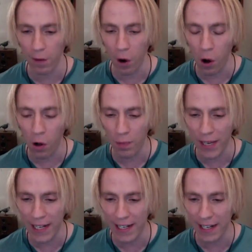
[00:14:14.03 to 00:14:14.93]
all
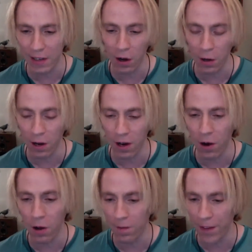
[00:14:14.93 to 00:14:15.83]
meaning and all
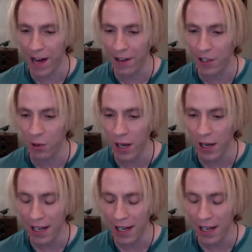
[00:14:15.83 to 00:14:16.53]
value.